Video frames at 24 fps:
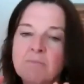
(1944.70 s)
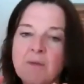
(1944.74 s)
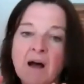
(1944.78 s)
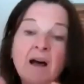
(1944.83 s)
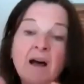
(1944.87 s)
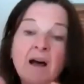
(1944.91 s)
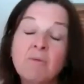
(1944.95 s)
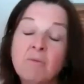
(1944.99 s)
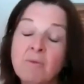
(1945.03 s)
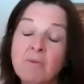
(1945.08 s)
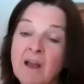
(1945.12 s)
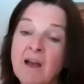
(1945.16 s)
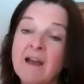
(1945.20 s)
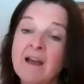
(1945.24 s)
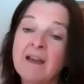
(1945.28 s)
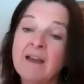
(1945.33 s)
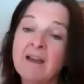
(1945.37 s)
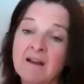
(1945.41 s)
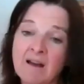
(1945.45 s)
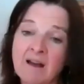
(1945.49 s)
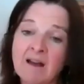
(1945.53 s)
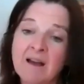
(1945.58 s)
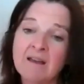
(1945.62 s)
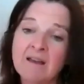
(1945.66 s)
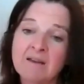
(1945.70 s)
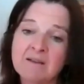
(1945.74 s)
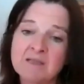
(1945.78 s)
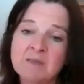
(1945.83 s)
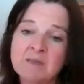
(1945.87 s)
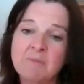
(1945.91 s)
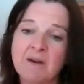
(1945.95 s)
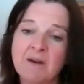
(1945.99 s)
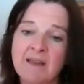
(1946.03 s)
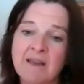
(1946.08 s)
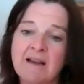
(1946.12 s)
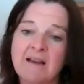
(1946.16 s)
I ask
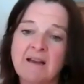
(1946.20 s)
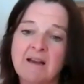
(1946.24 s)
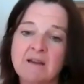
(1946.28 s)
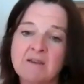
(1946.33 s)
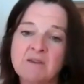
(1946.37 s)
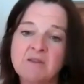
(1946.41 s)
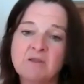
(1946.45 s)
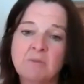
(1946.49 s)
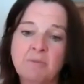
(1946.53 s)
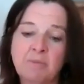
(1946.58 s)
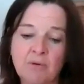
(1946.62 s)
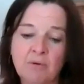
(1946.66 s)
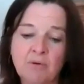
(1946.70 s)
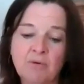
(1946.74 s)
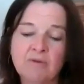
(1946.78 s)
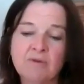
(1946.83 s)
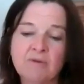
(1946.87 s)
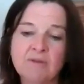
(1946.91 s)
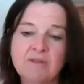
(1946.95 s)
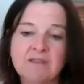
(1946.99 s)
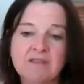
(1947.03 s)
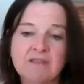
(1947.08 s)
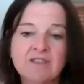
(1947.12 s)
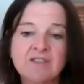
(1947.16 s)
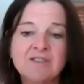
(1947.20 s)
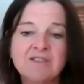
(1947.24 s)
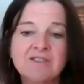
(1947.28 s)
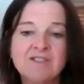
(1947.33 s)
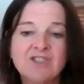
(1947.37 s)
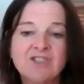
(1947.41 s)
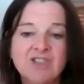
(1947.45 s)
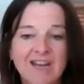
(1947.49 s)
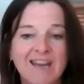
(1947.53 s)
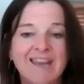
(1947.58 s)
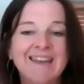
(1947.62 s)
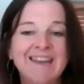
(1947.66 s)
my clients to pause and
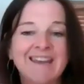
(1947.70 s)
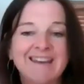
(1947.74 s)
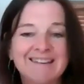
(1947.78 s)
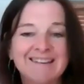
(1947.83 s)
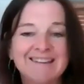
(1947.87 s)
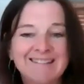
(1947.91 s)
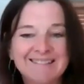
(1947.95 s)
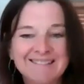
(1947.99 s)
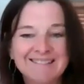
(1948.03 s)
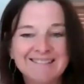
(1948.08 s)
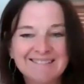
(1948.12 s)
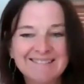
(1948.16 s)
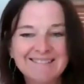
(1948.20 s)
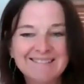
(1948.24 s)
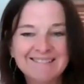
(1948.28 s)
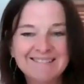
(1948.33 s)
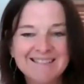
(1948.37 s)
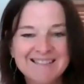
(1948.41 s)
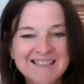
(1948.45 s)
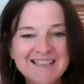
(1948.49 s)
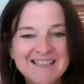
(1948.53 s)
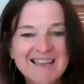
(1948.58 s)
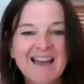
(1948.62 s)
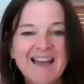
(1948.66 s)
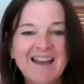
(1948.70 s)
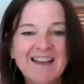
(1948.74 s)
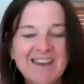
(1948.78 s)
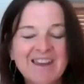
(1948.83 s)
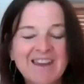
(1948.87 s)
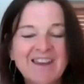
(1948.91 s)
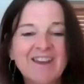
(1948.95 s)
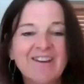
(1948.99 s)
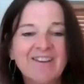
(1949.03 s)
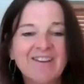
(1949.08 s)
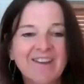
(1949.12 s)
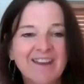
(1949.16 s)
just check in, see how
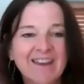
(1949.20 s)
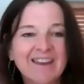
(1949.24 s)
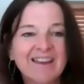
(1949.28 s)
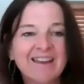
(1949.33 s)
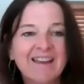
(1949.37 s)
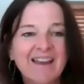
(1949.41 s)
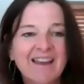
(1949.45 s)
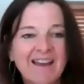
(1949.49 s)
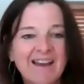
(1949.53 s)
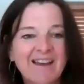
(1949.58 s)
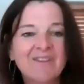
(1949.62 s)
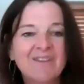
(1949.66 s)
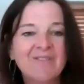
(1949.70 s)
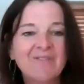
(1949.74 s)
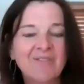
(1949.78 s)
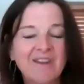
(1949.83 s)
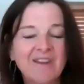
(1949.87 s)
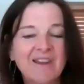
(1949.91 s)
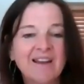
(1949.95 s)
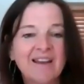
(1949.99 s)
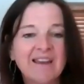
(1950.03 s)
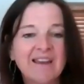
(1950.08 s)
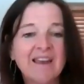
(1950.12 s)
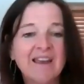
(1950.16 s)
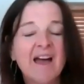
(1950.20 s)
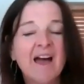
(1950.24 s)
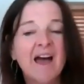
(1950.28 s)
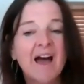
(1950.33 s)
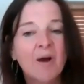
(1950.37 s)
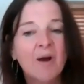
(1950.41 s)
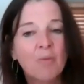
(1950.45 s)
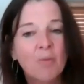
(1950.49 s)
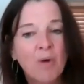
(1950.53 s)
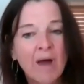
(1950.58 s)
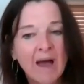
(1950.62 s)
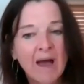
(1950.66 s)
you're going, how you're feeling,
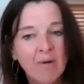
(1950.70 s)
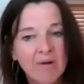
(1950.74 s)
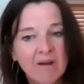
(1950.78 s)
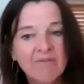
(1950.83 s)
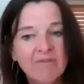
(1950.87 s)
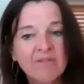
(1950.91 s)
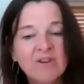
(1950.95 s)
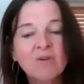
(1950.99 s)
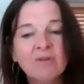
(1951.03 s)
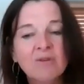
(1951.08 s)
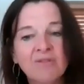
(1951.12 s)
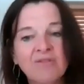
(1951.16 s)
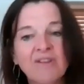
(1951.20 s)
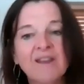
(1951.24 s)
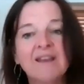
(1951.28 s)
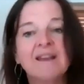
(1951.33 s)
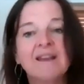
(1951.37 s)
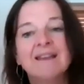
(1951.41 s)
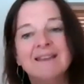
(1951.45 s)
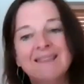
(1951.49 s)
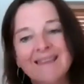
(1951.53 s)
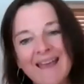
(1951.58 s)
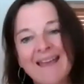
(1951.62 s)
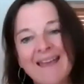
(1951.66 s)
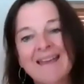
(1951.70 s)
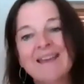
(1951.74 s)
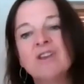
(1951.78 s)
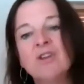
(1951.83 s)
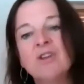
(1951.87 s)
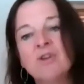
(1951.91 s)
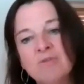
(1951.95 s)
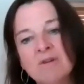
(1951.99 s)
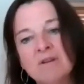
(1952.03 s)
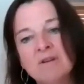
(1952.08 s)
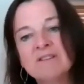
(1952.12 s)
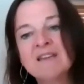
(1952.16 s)
and however you're feeling, then
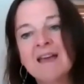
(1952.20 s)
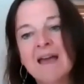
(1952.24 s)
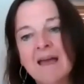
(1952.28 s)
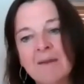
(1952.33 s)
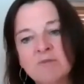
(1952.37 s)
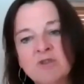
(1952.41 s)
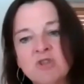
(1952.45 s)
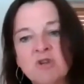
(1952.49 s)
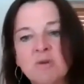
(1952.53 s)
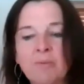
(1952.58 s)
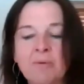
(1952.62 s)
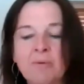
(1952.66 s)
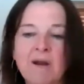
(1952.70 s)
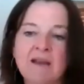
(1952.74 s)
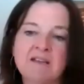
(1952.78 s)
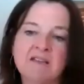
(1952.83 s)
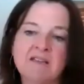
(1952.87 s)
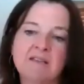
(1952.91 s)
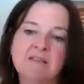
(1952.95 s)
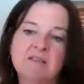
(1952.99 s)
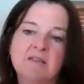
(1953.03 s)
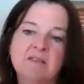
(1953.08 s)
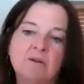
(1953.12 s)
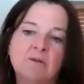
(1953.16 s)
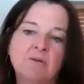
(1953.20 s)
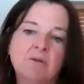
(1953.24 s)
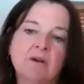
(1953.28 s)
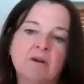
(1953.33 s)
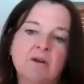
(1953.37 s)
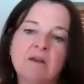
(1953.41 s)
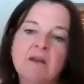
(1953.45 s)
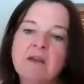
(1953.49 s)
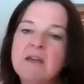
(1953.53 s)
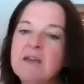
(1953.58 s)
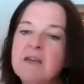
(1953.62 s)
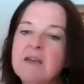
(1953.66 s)
you adapt your practice to
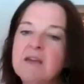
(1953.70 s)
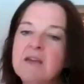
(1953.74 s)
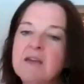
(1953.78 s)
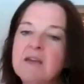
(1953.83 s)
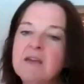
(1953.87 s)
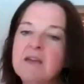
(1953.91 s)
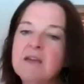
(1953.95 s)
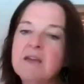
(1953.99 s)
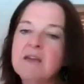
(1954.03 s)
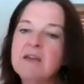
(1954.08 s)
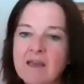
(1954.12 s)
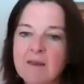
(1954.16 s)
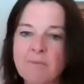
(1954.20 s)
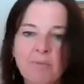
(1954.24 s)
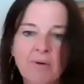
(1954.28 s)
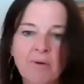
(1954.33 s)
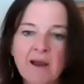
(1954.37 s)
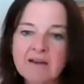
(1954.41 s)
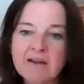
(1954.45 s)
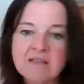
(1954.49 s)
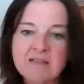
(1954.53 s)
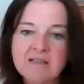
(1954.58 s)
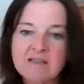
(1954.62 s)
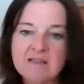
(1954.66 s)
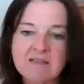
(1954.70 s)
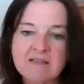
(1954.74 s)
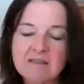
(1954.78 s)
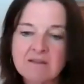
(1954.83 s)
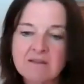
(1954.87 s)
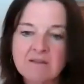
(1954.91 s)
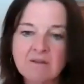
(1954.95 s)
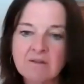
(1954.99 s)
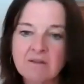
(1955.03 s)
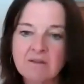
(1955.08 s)
it's not the same practice